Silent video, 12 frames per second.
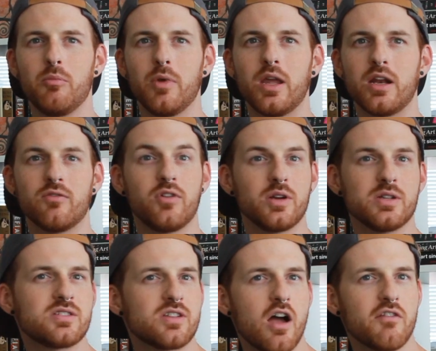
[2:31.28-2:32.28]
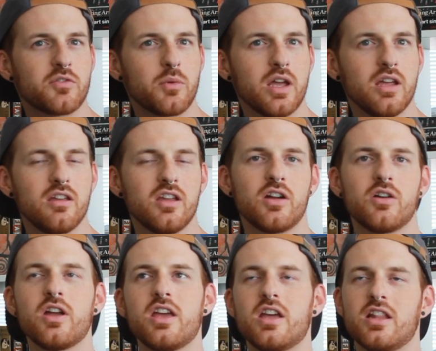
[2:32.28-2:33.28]
in a very soft way, you know?
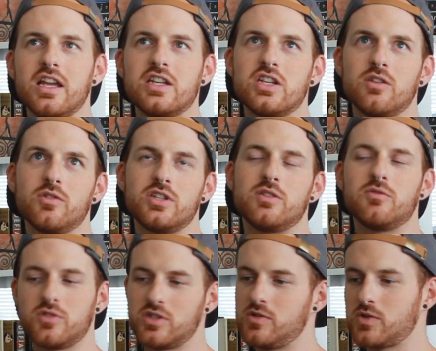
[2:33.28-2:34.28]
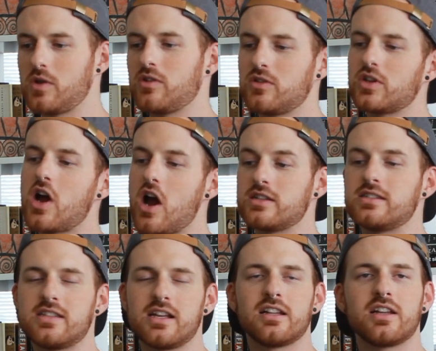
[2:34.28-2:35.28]
Like she was going through the cards
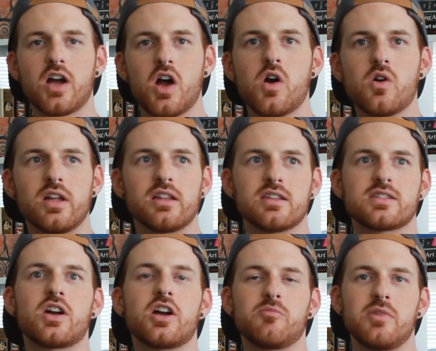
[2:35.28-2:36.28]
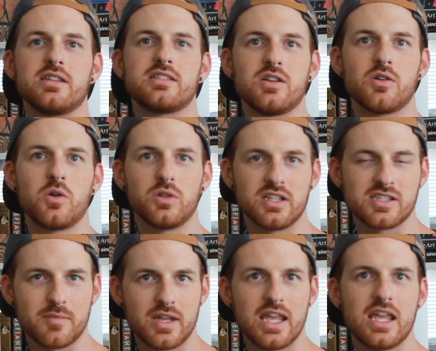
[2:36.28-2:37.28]
saying like, oh, like this card means that you're holding
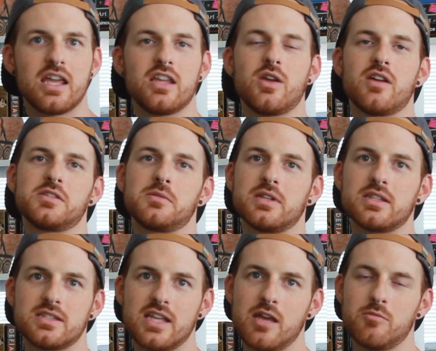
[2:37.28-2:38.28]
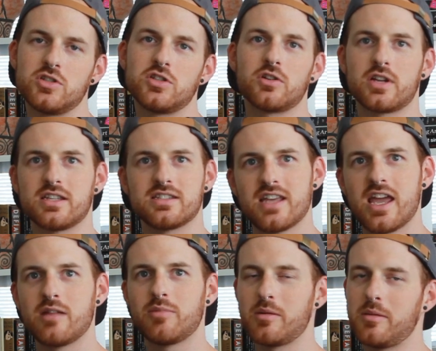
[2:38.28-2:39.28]
something in, you have something to say, but you don't know how to
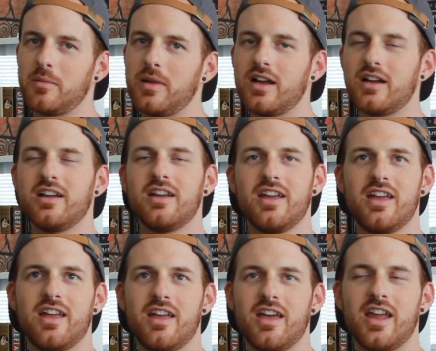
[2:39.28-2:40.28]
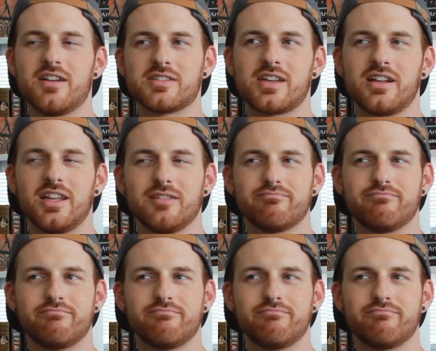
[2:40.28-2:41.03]
say it, blah, blah, blah. And I was kind of like,